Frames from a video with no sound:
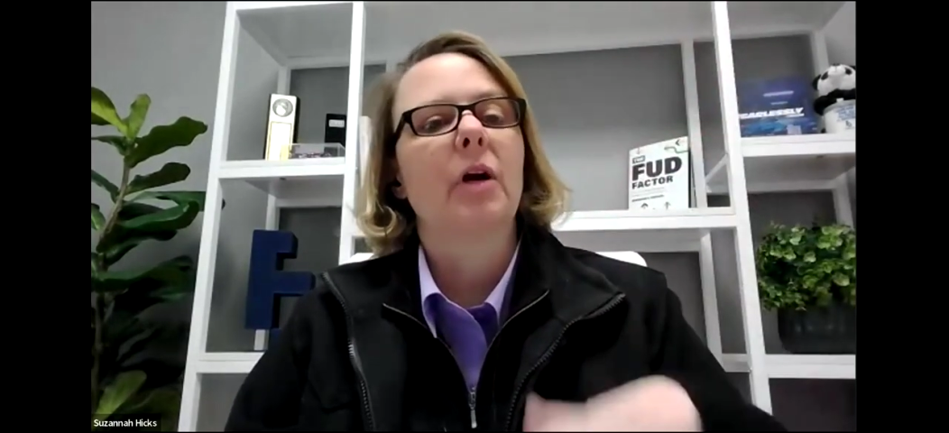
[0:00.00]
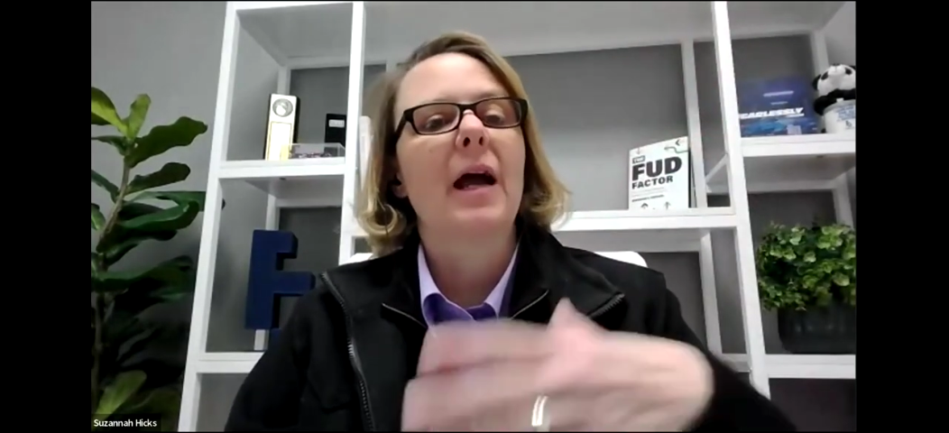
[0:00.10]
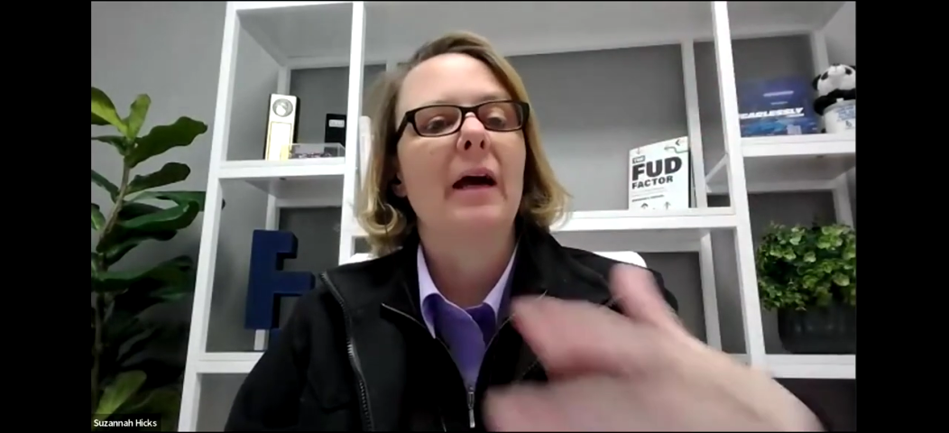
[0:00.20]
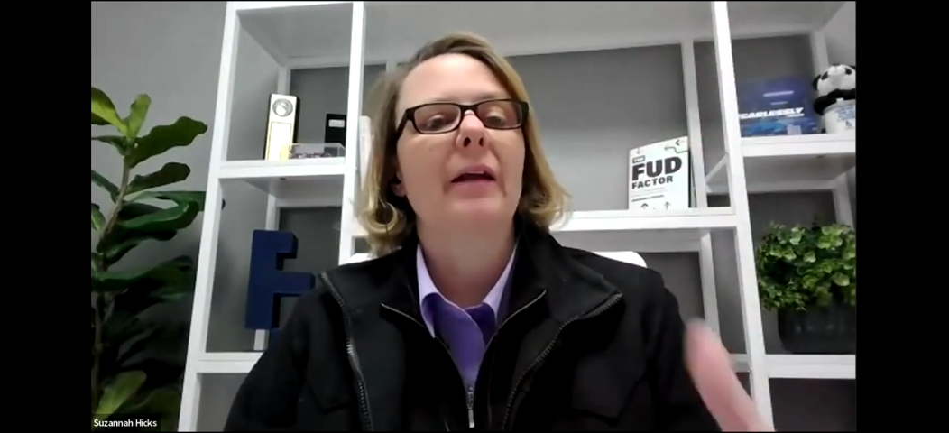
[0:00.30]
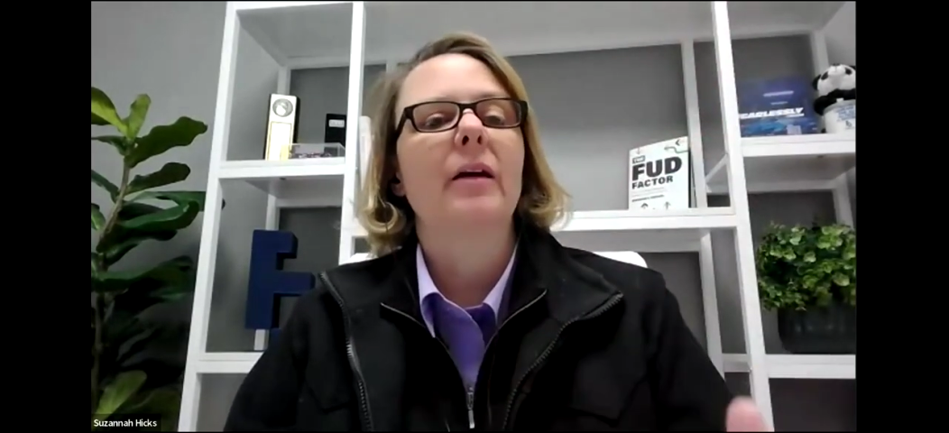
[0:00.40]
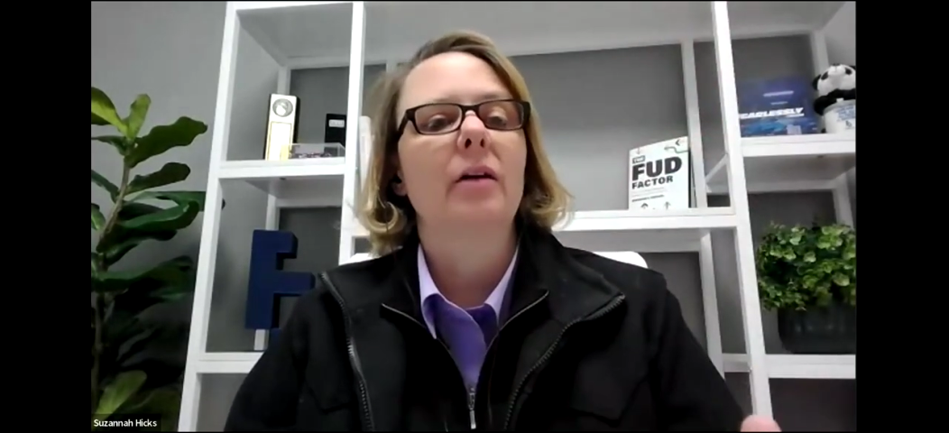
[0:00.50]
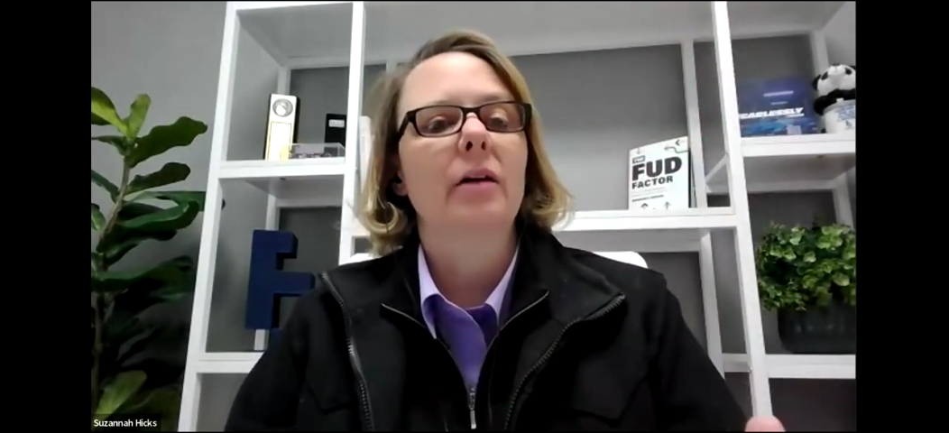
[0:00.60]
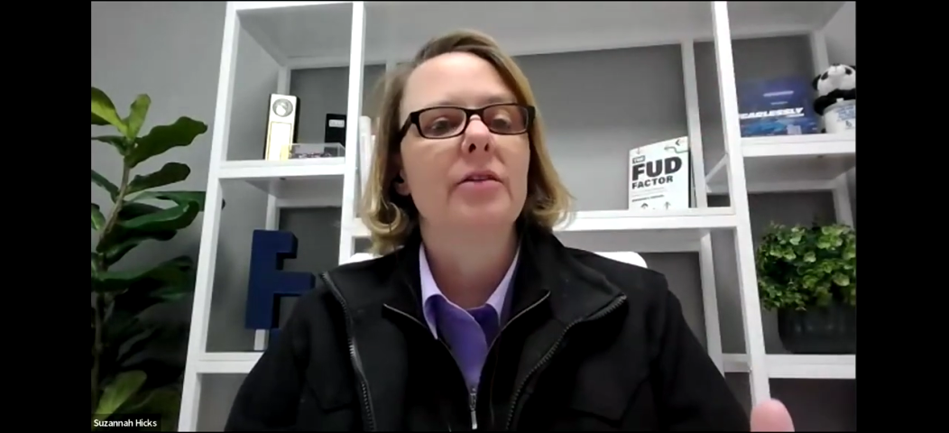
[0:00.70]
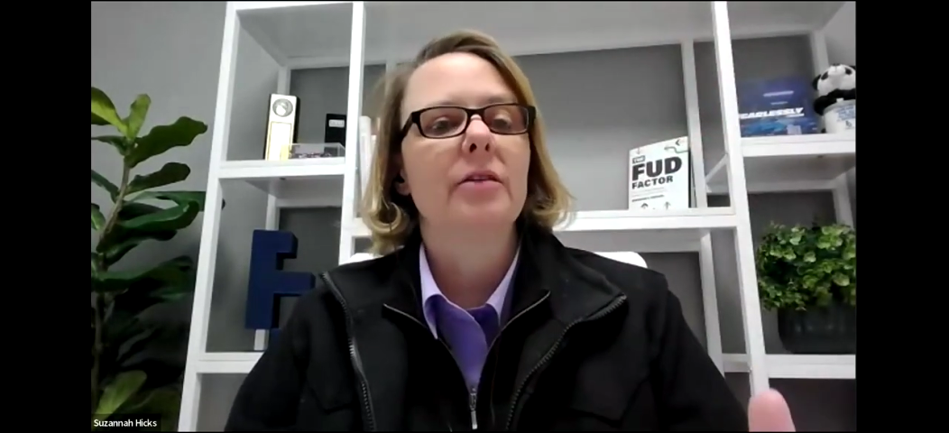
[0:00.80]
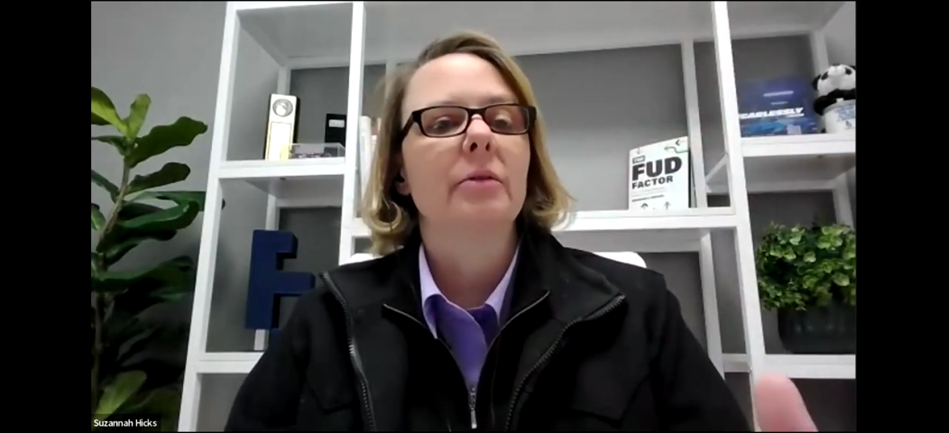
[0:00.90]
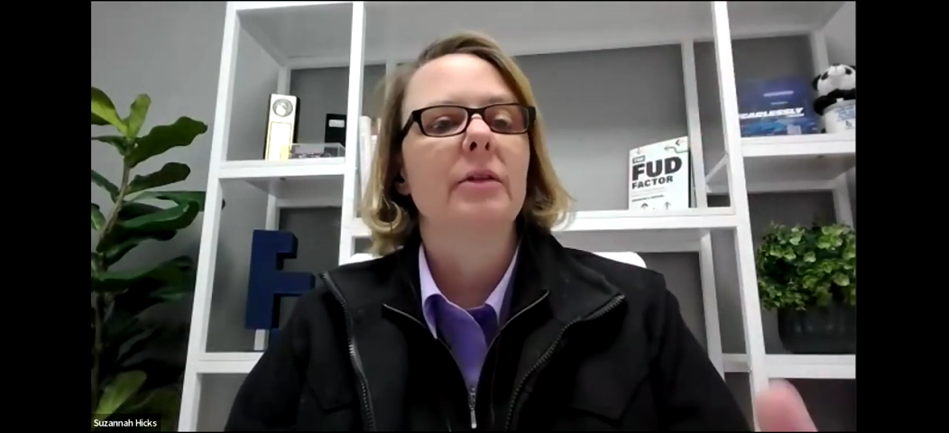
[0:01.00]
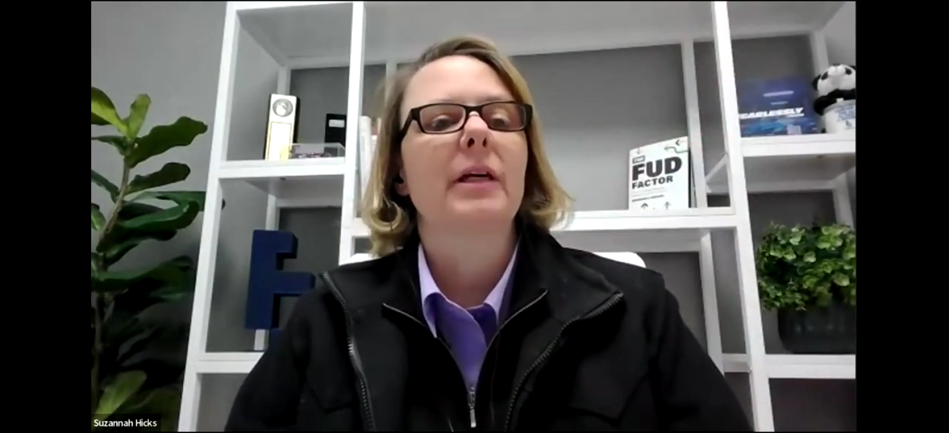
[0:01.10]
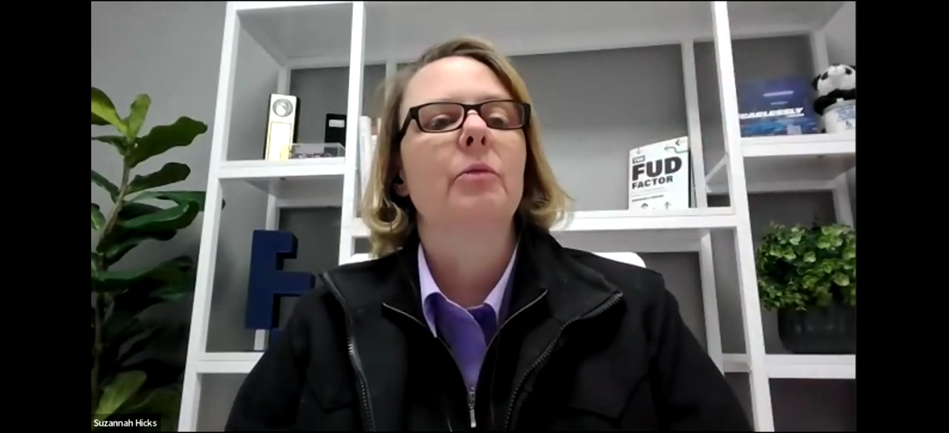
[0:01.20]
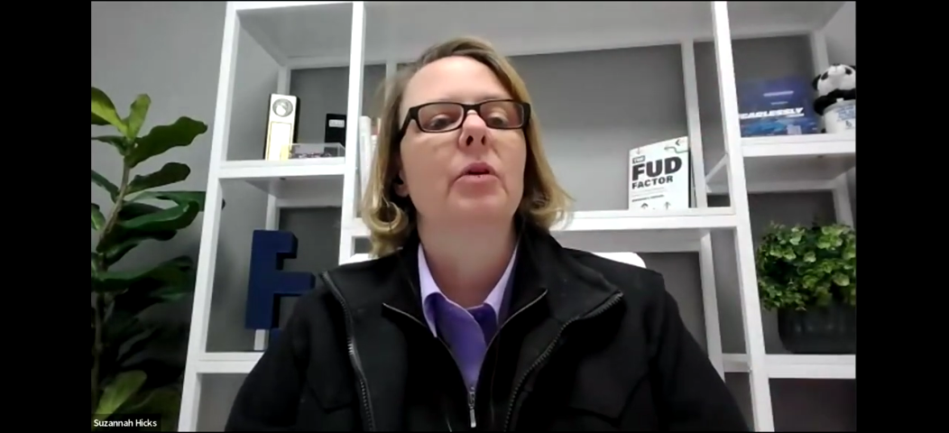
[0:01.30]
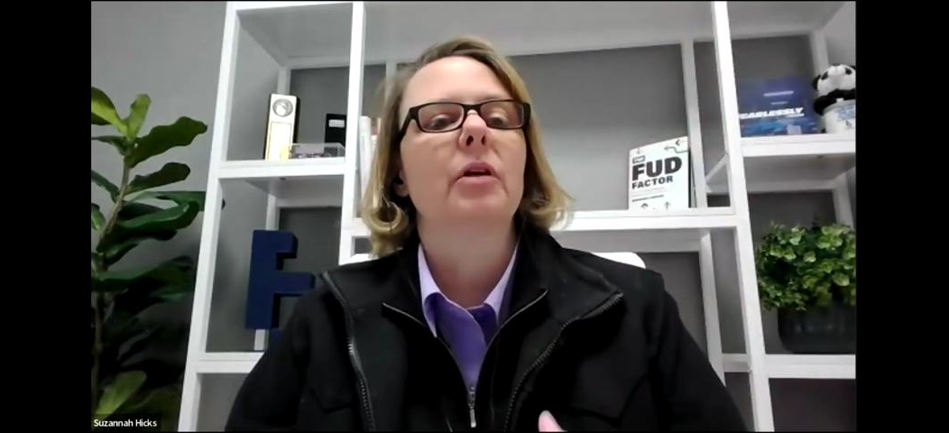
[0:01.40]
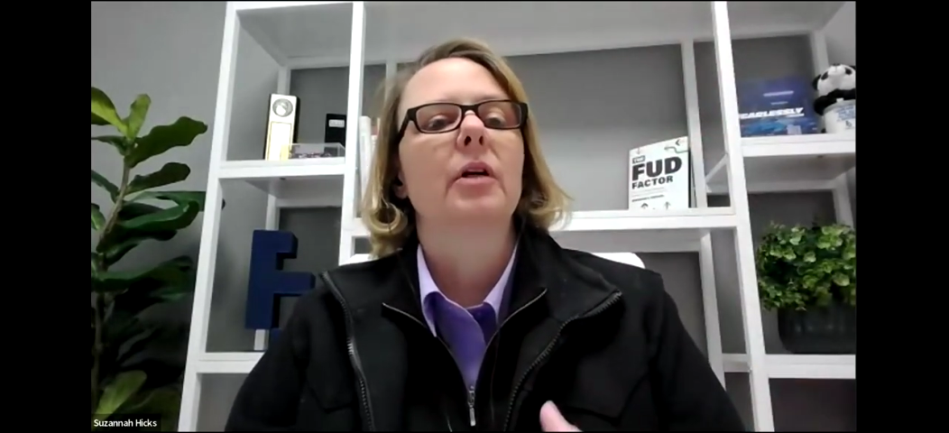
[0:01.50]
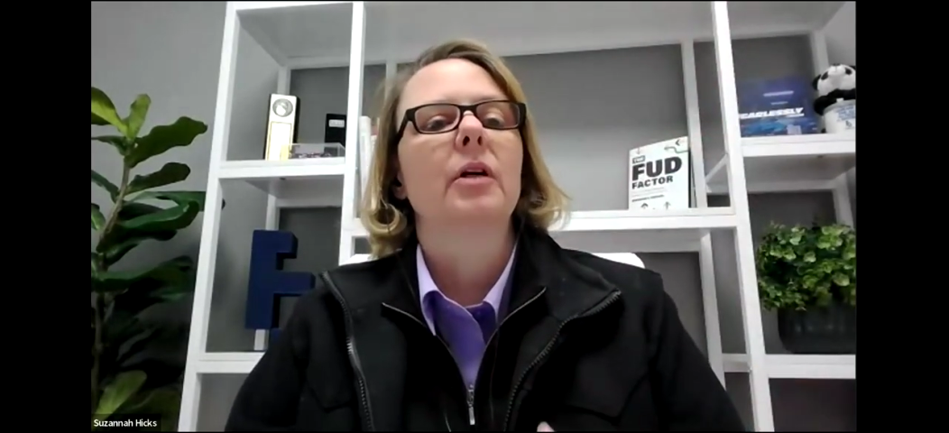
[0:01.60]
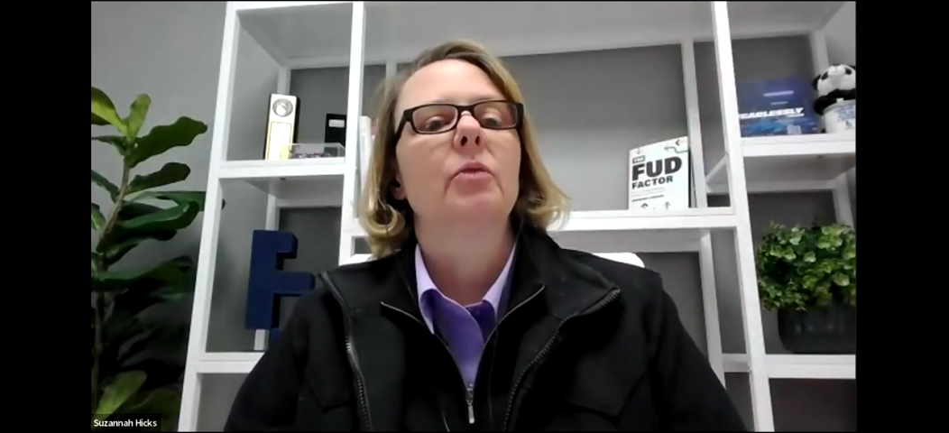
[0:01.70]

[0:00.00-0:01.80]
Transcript: adding on to, and that we're